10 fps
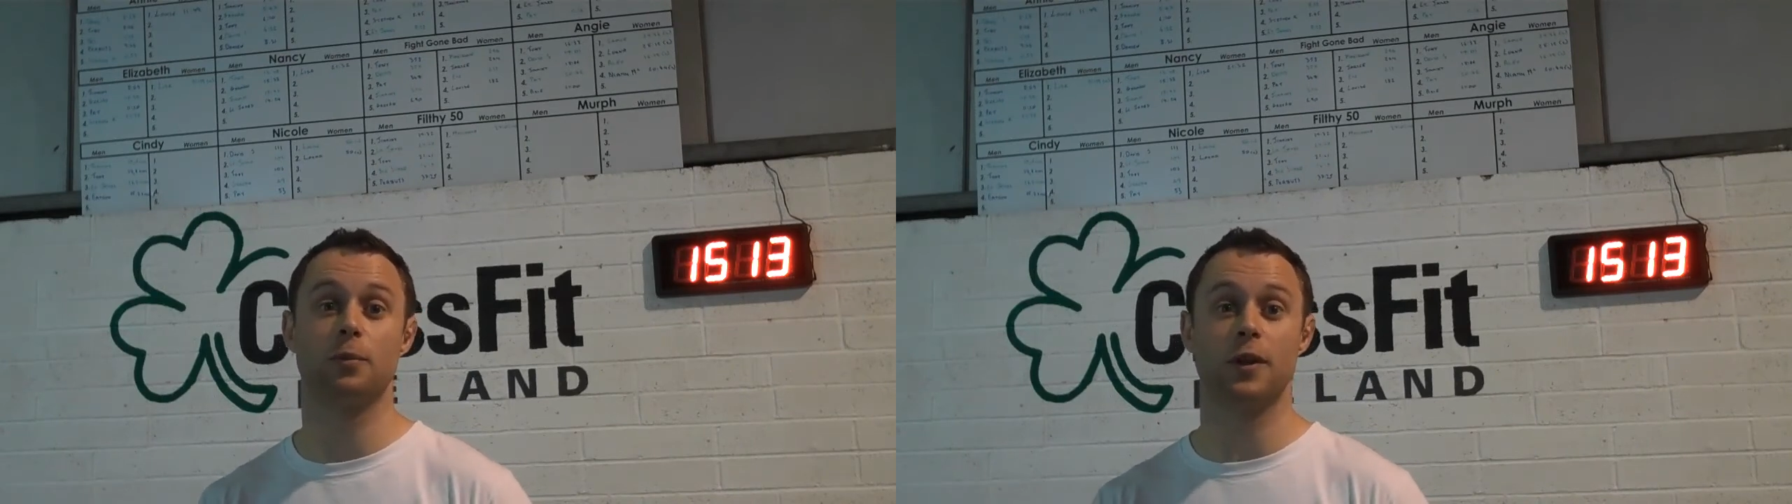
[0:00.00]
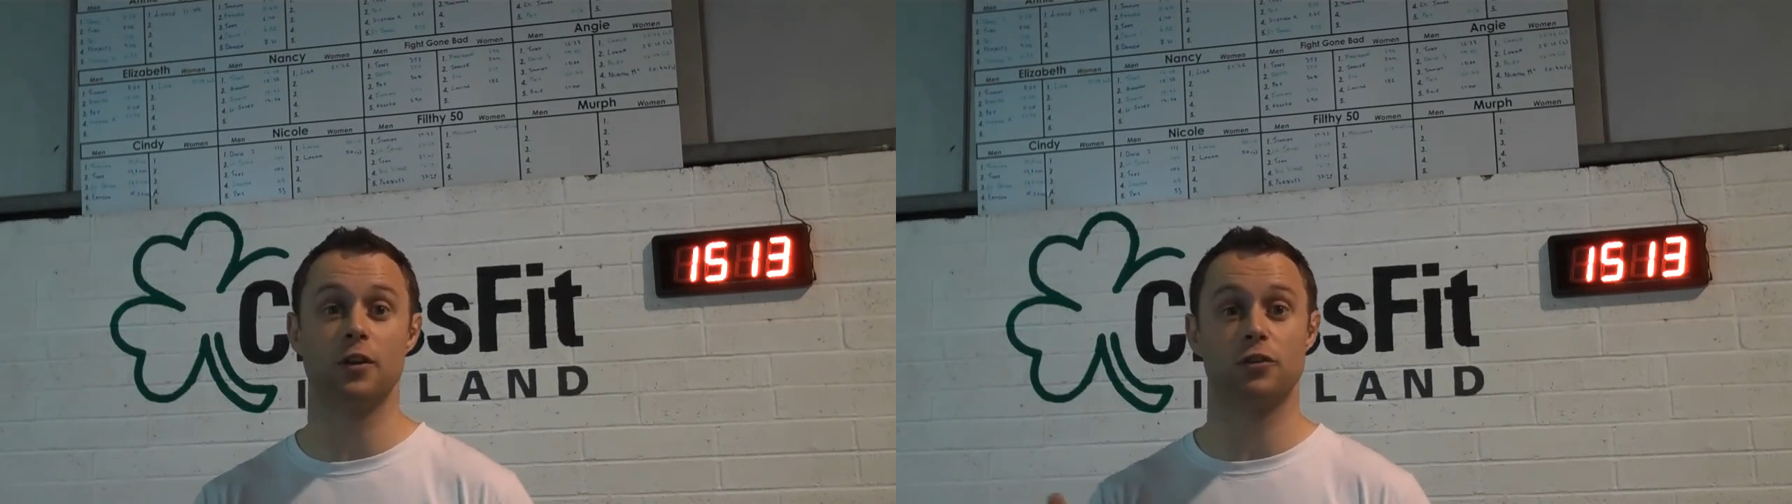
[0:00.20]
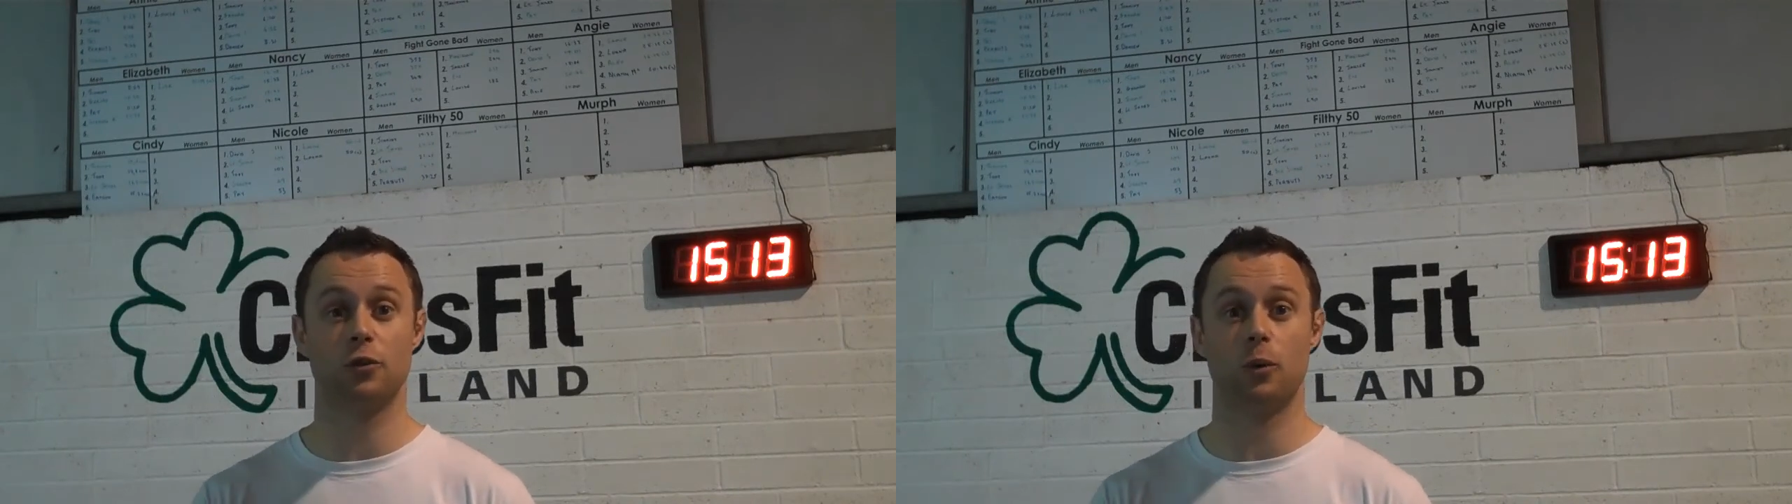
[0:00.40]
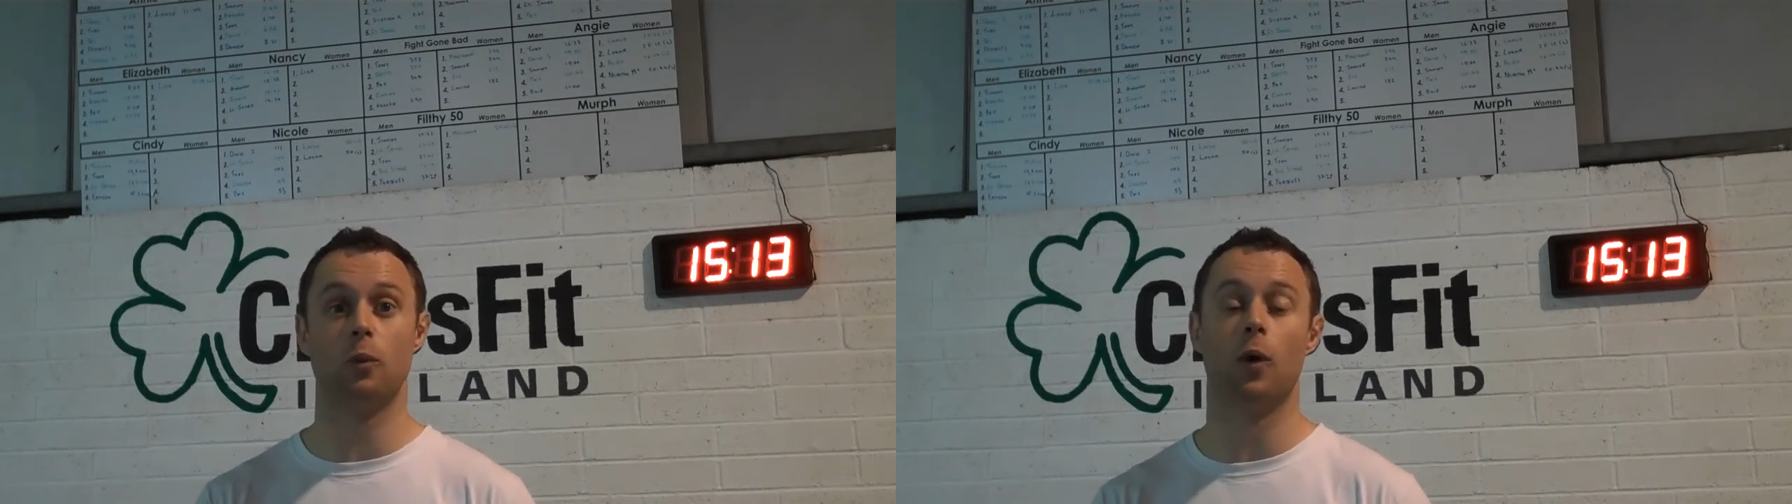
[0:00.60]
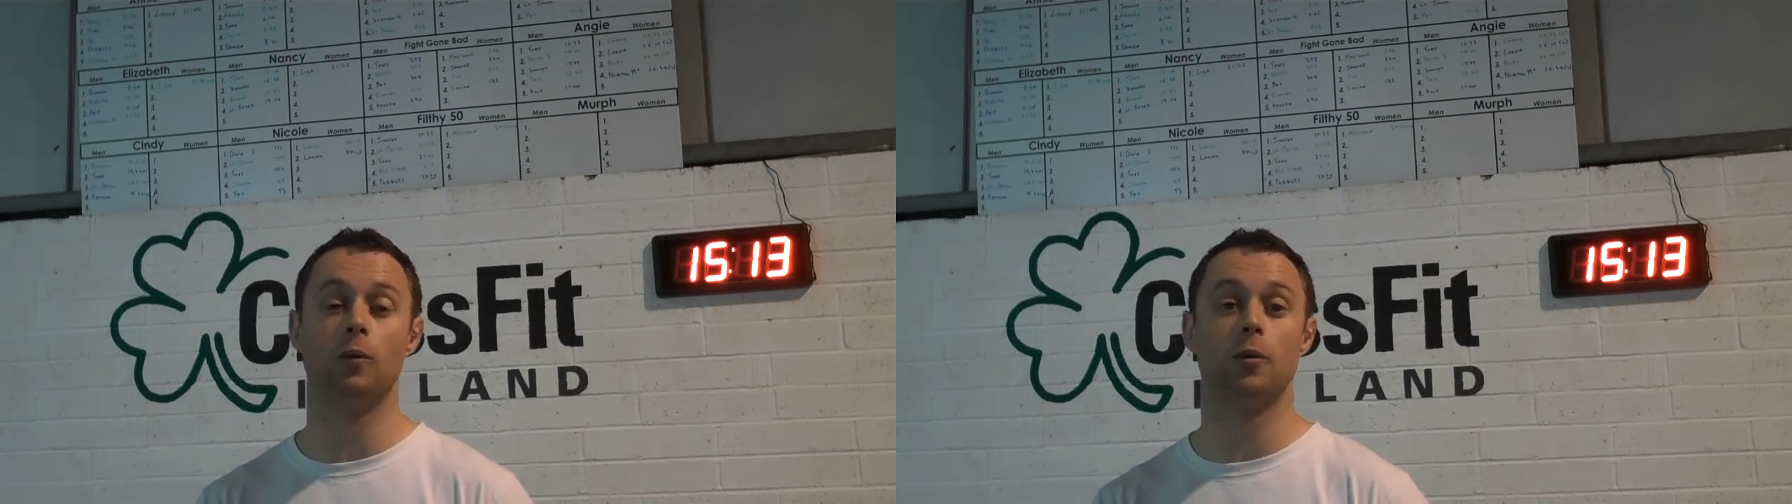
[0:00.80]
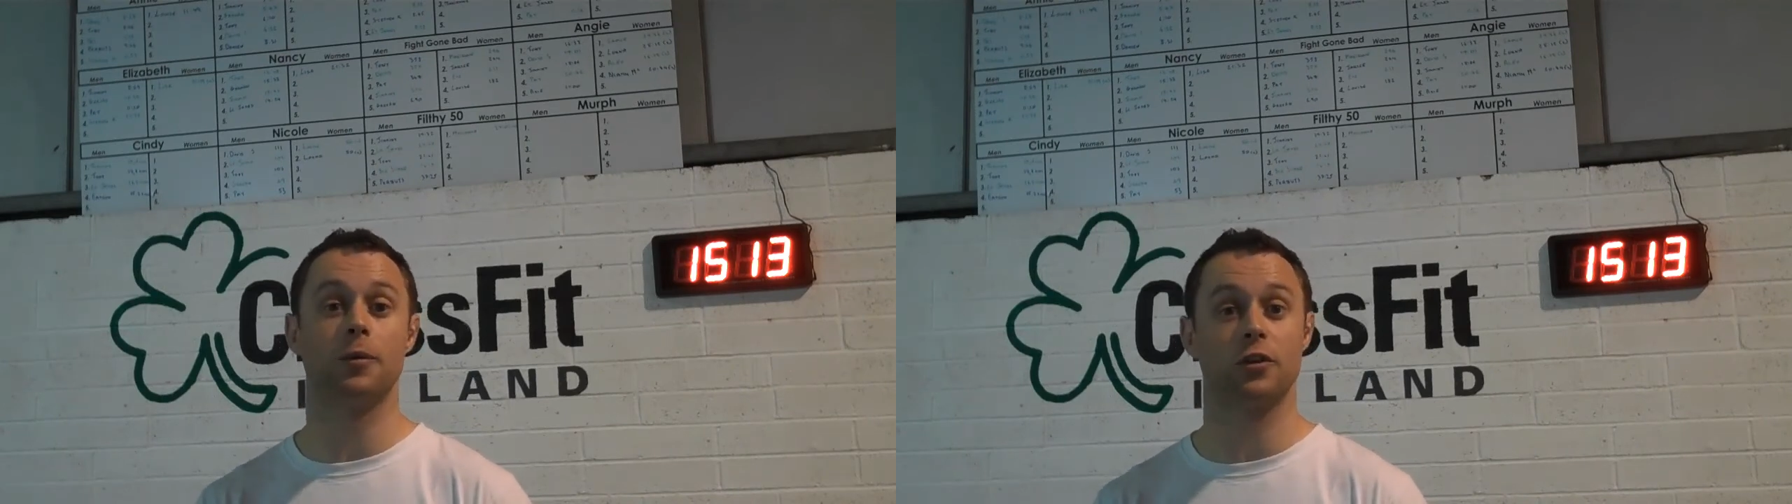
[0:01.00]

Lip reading: to bring you through a warm-up,